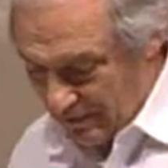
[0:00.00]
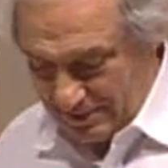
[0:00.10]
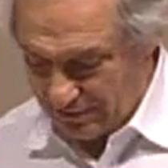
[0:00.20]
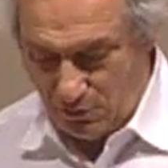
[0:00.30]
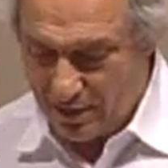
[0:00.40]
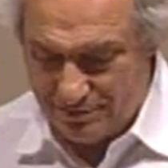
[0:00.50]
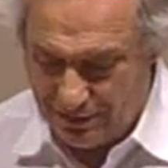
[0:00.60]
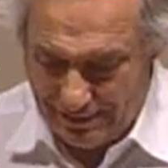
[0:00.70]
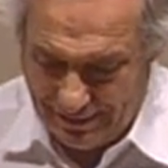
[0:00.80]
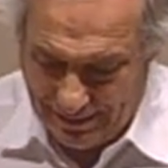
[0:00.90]
that's a
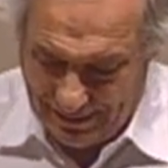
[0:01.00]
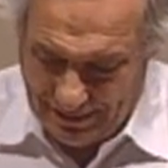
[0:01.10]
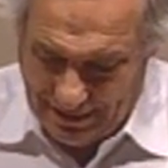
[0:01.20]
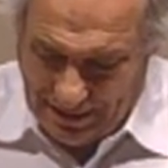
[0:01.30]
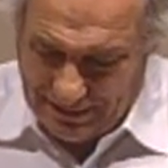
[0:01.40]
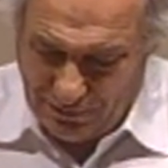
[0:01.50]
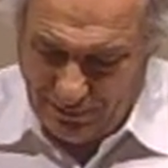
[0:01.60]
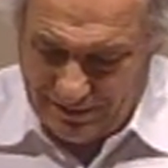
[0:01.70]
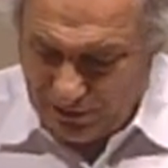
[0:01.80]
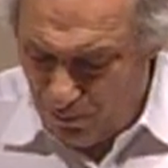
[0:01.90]
question. So
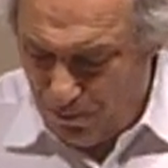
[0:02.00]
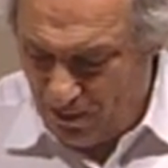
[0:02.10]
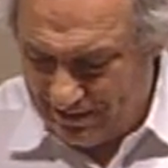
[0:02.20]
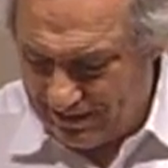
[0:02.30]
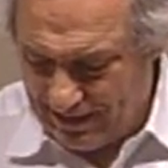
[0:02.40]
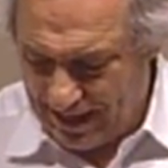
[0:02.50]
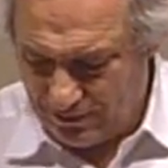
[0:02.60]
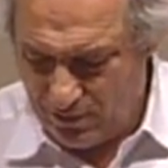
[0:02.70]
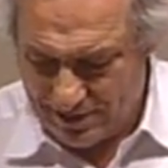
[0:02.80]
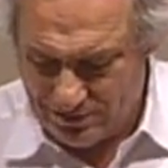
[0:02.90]
there's two parts to that
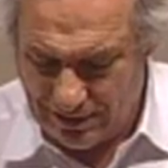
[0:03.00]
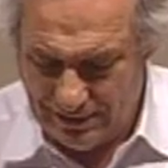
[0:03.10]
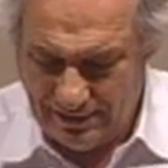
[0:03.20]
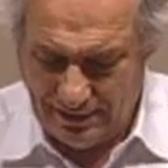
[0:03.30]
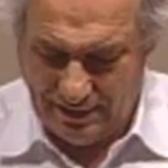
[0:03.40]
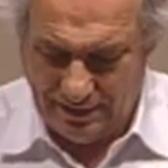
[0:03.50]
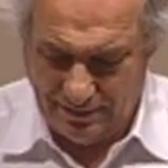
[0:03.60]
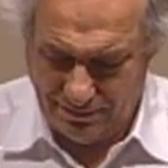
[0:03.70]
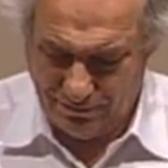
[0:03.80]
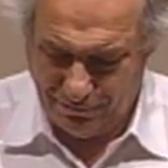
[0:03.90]
question.
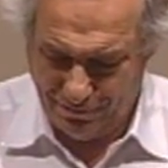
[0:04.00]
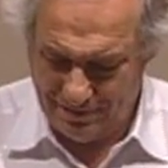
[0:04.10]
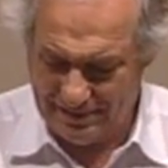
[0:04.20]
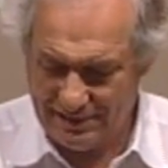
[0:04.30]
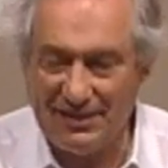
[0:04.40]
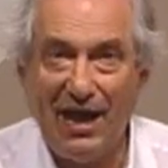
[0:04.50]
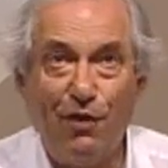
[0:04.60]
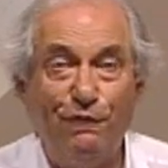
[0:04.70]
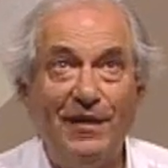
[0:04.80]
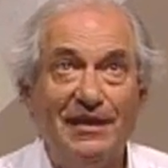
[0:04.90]
Uh, first is, how
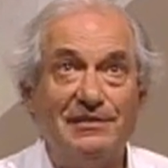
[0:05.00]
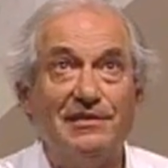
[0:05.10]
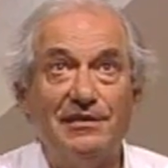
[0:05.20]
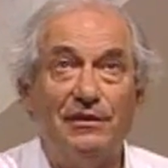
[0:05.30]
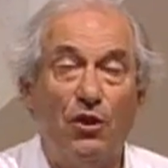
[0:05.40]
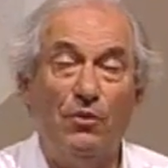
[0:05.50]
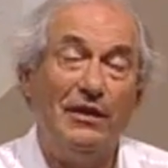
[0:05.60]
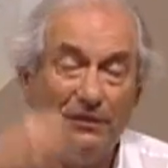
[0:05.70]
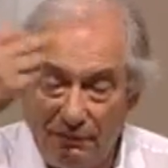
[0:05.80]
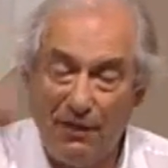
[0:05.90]
fast is it
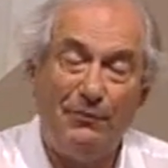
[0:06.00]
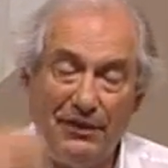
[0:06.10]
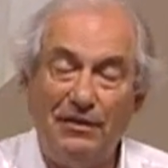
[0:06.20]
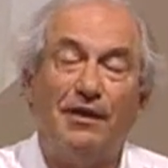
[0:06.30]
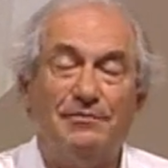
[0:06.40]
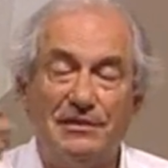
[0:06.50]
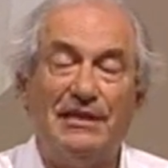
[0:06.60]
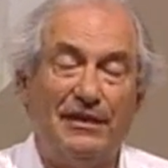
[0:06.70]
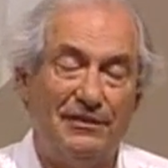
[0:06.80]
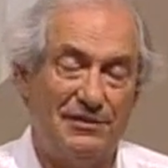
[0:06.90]
going, and how many times a
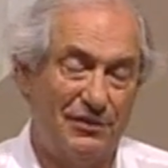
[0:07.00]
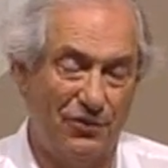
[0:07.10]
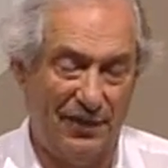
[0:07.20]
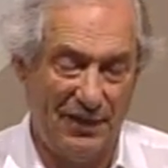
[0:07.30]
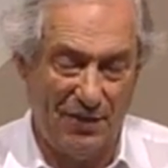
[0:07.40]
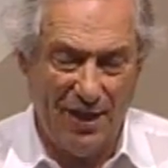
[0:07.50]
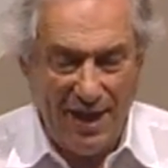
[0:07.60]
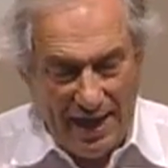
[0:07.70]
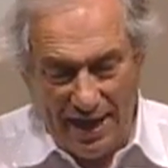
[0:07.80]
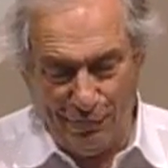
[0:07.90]
second is it turning? Now,
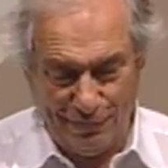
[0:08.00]
how